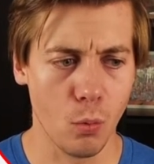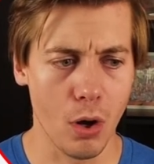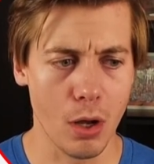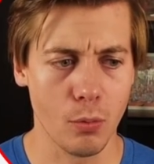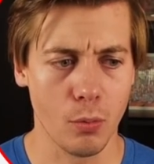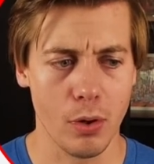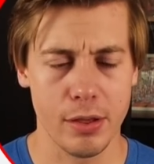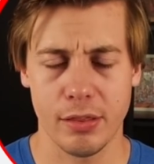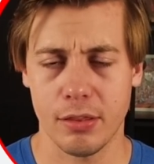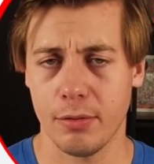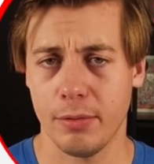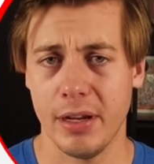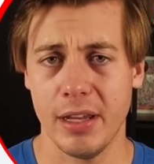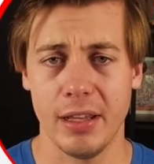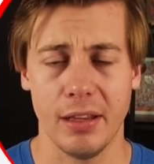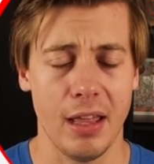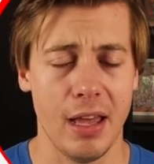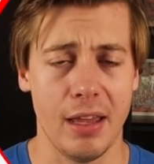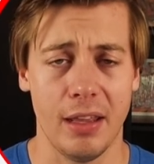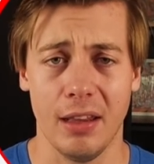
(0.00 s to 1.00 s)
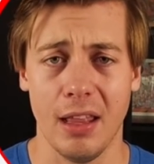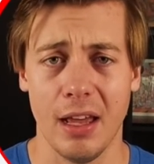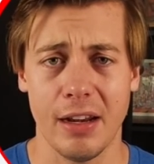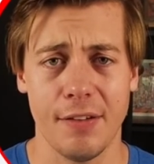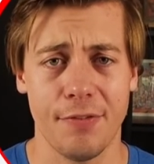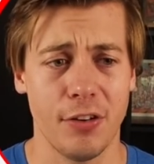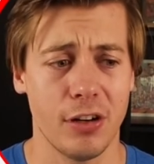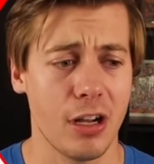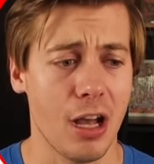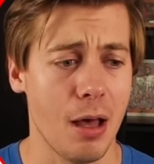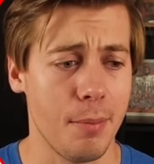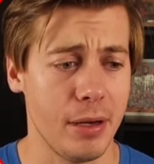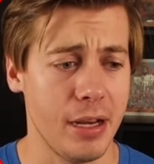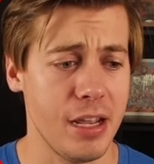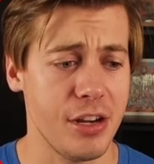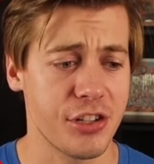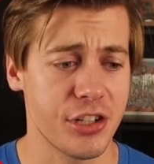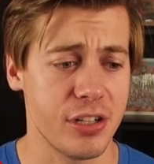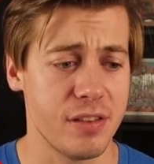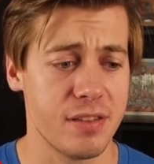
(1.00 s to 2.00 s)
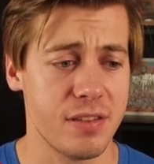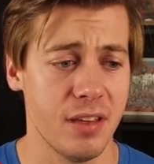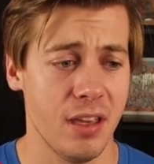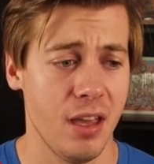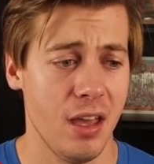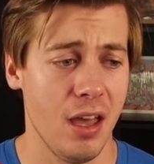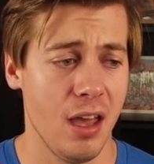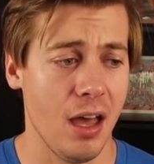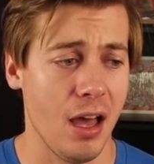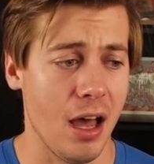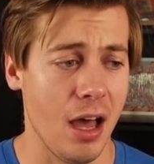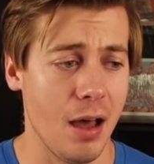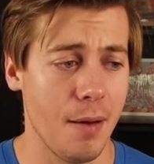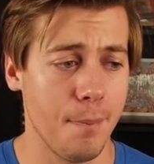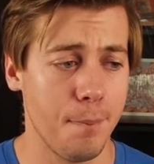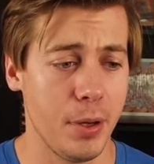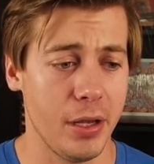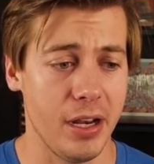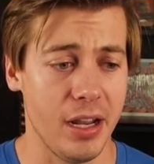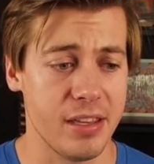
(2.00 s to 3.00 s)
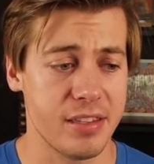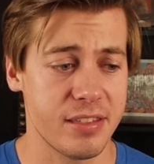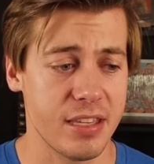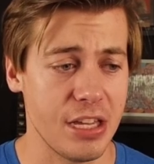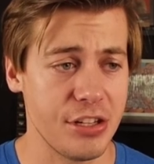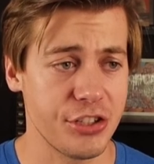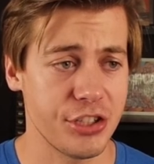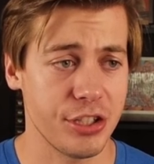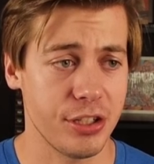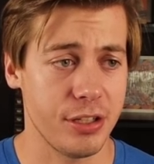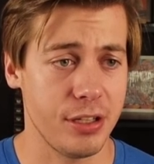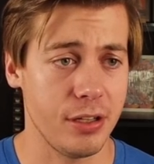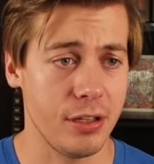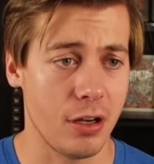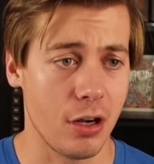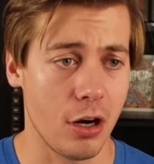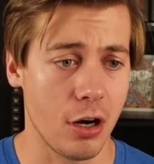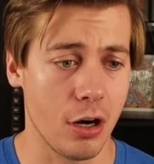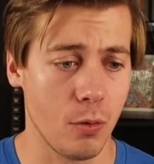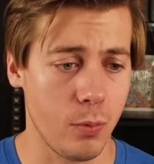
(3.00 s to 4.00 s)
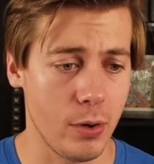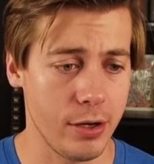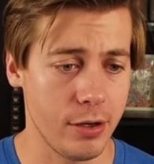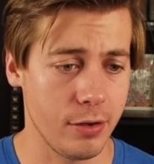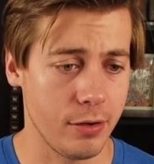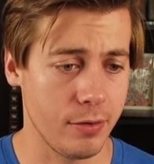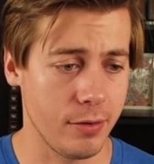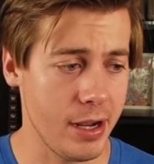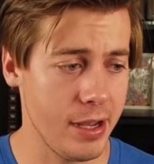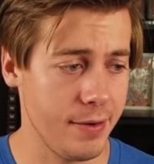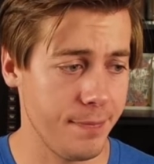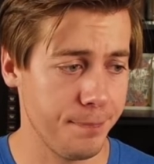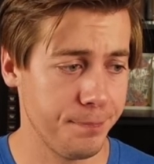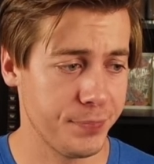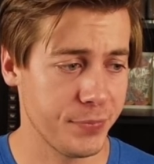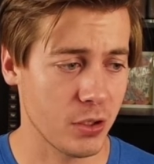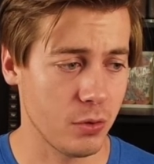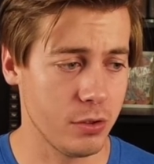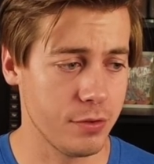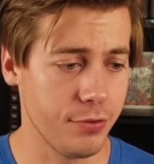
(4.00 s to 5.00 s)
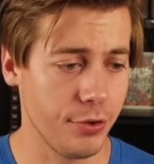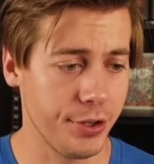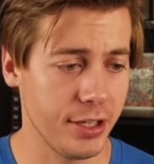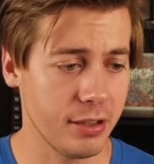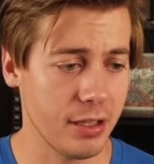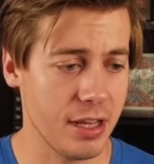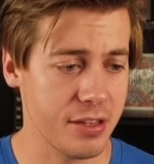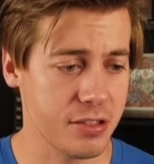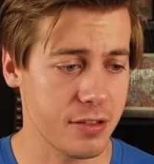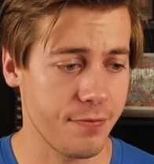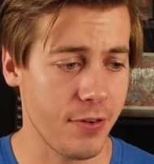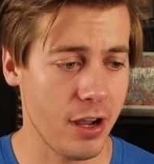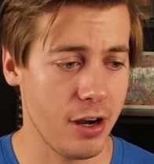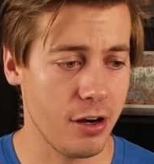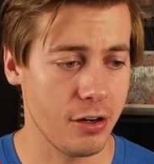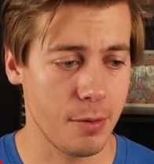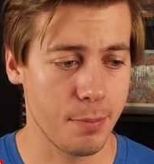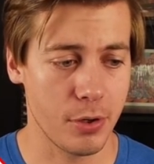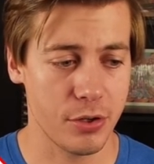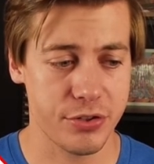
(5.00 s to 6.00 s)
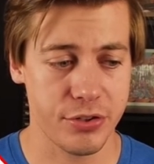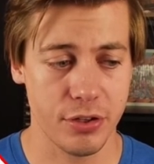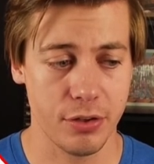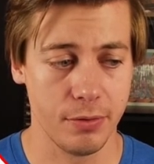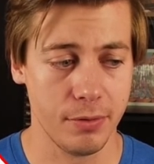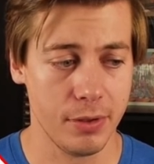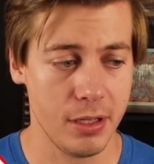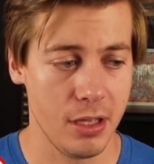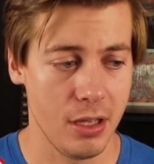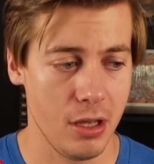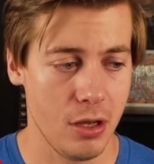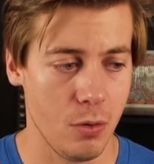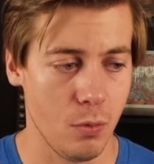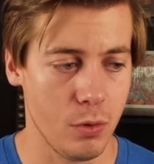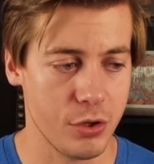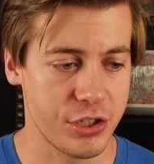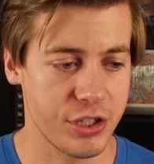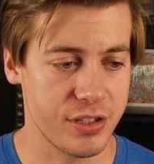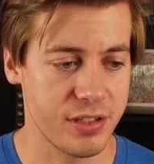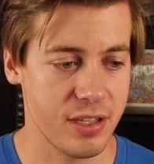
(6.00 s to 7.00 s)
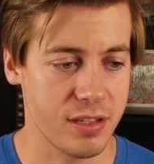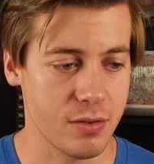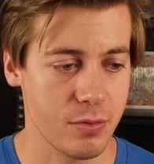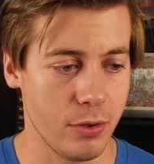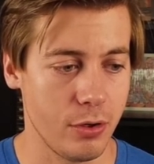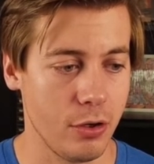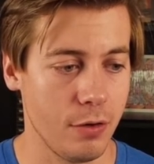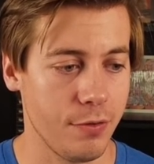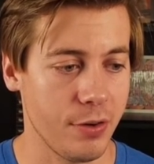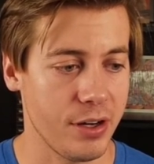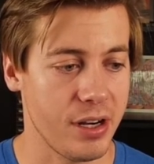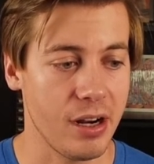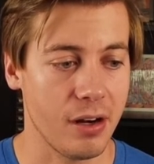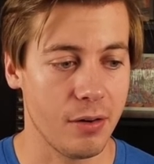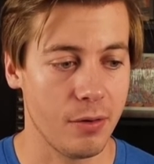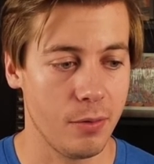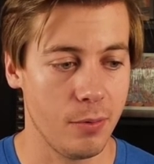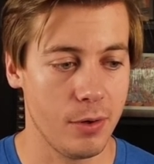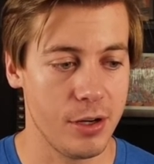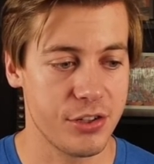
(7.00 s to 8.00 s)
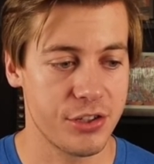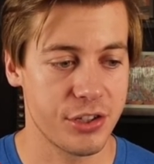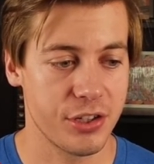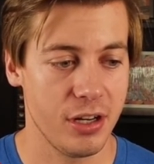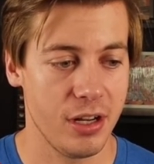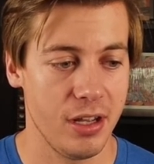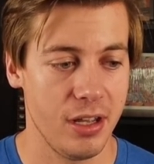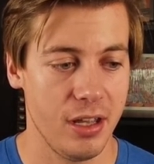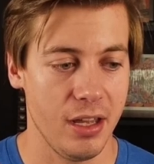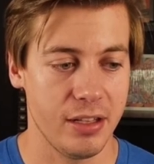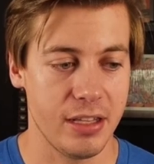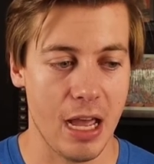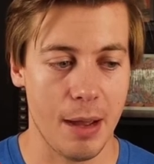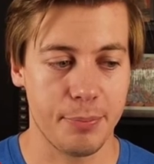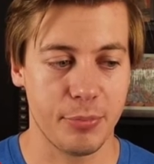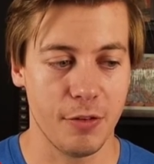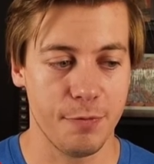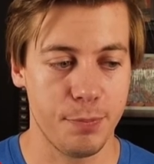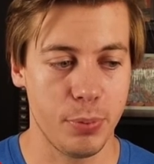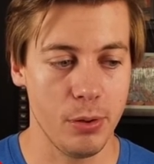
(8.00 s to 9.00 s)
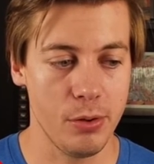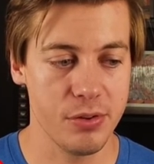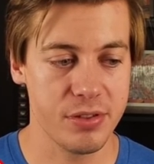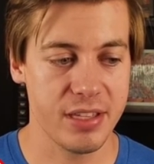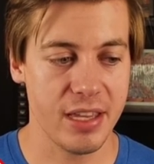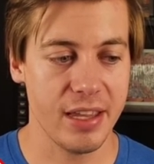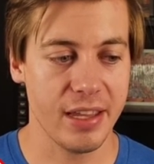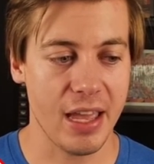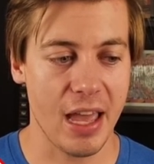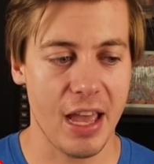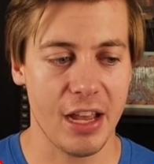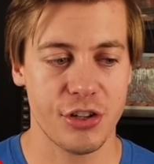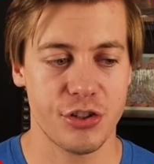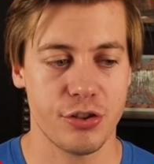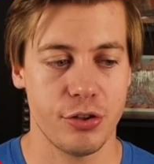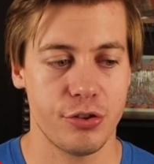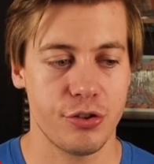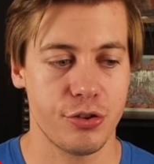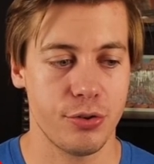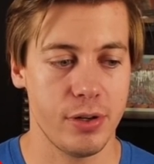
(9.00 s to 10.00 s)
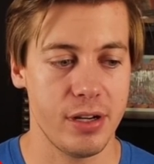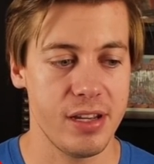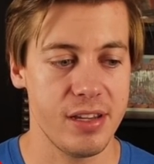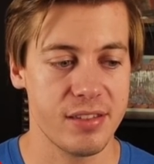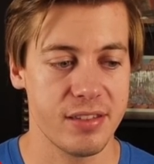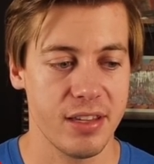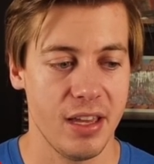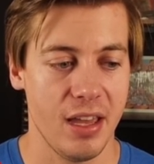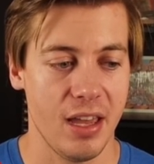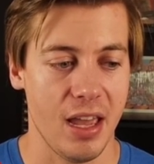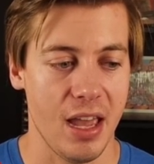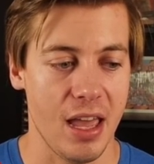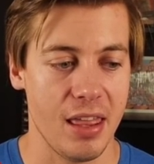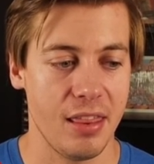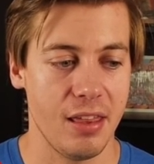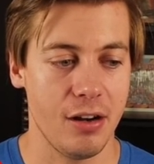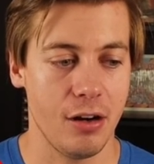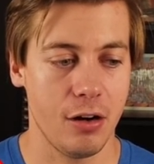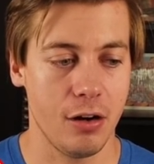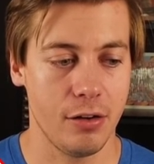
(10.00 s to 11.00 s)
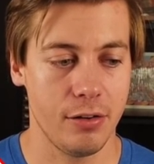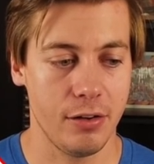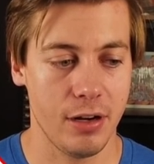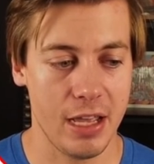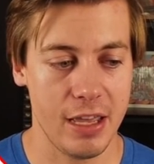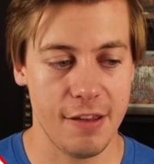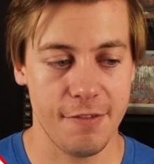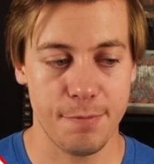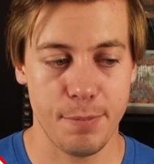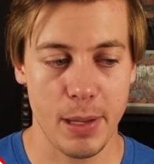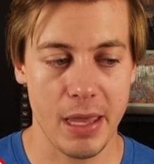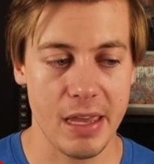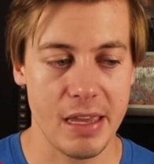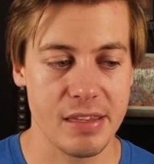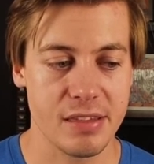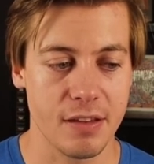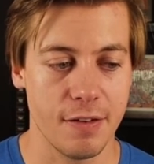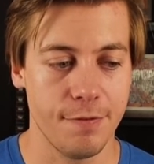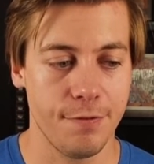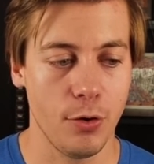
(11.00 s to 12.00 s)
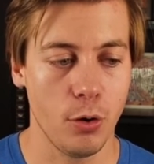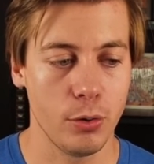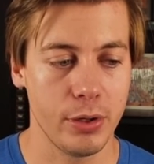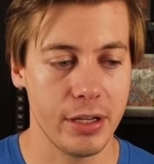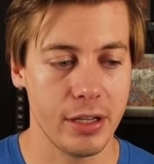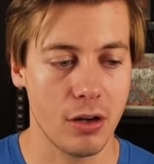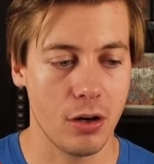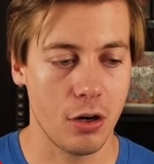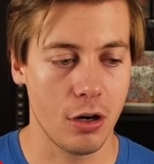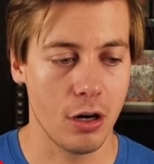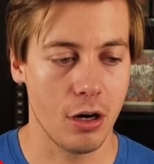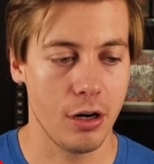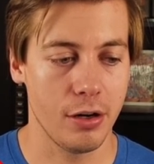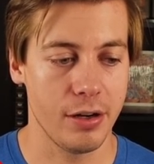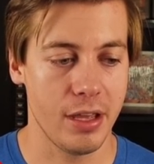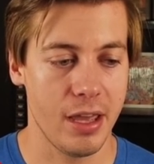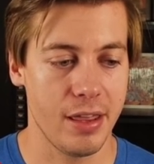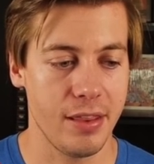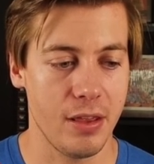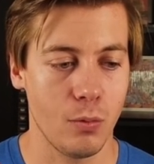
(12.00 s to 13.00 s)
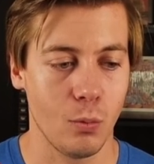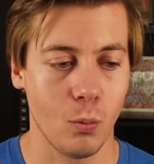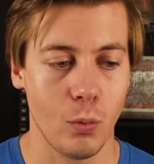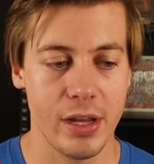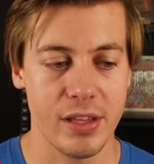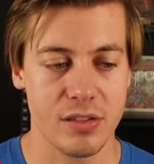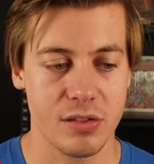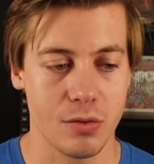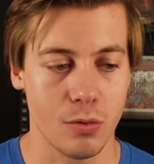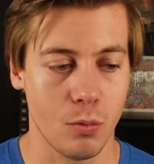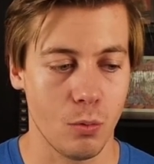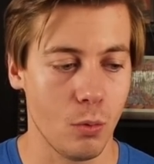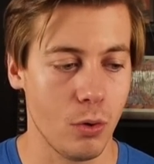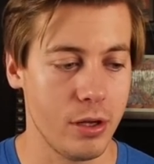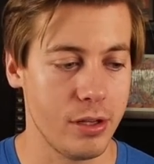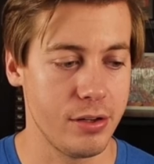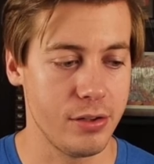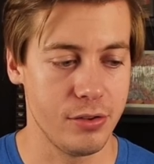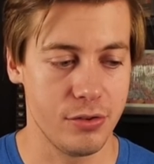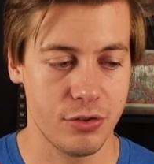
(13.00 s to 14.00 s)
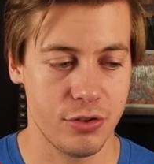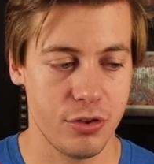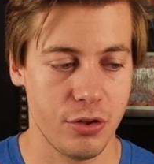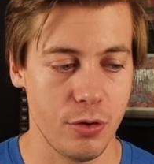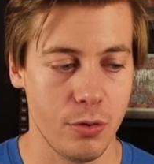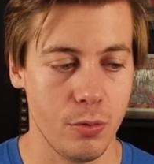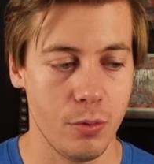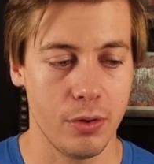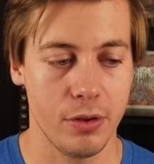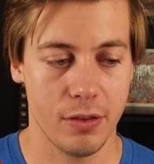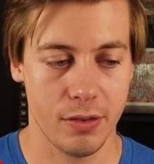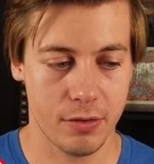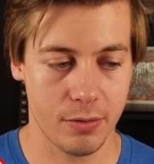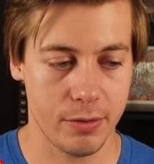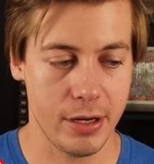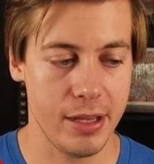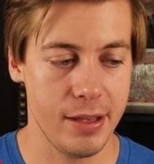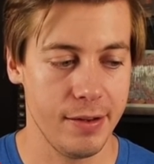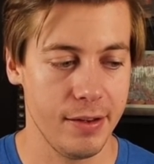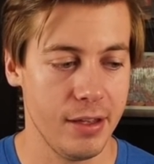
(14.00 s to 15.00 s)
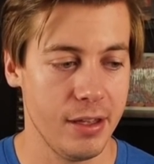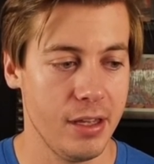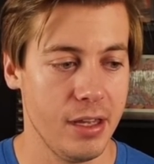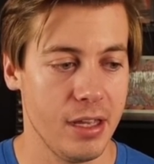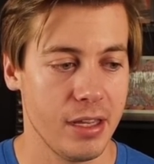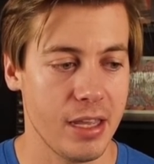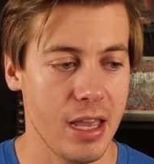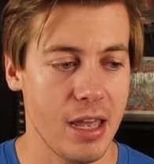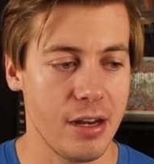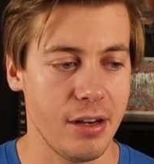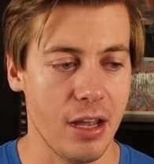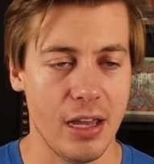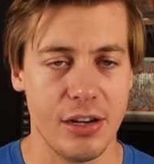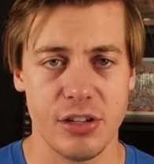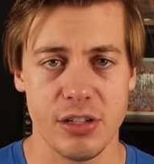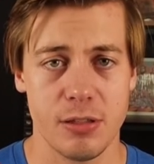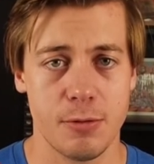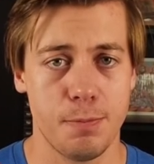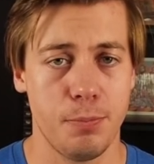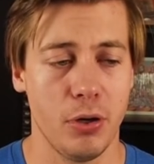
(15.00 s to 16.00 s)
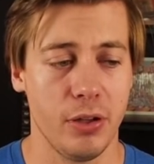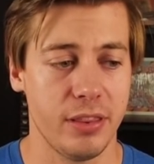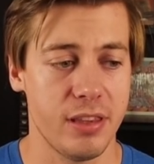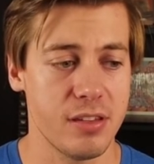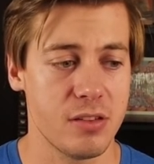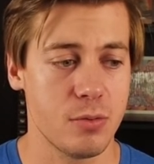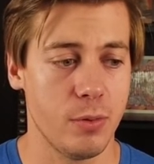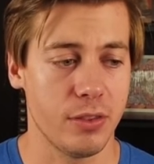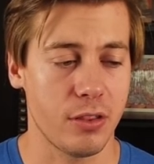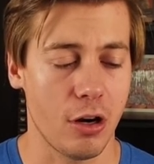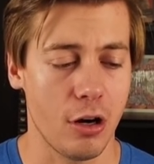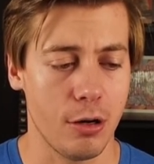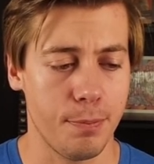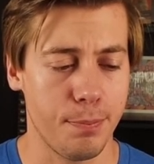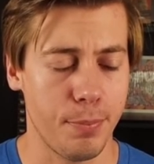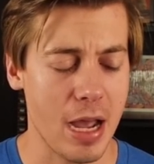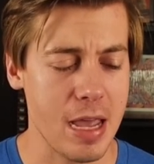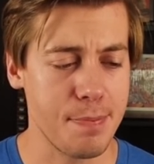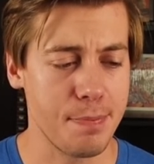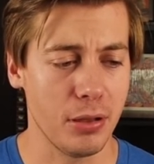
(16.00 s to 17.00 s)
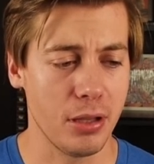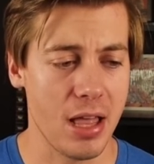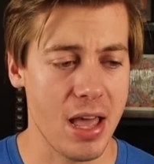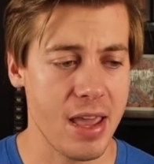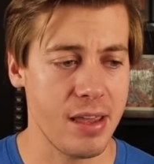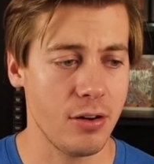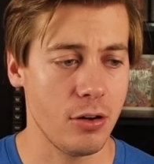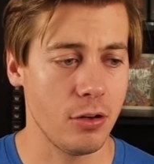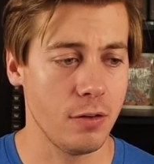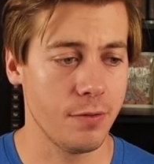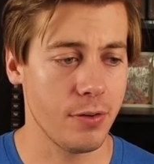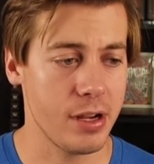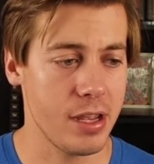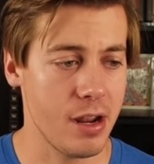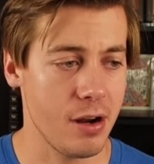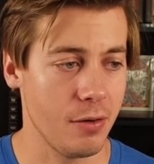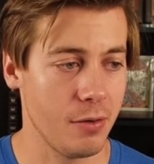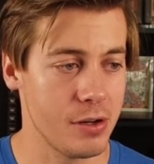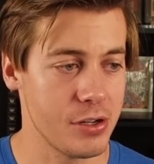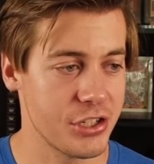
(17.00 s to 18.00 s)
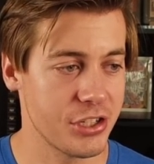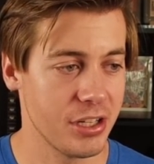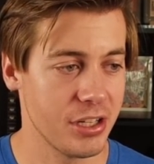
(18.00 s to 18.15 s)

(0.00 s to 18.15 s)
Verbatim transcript: one one three, a lot, a lot of different combinations. Uh, but essentially, our winner, right, was voting classifier number two, which is this one over here, which adaptive boosting, extra trees, and then our naive Bayes, voting hard, and then weights one, two, three. Again, I just put this with our pipeline over here,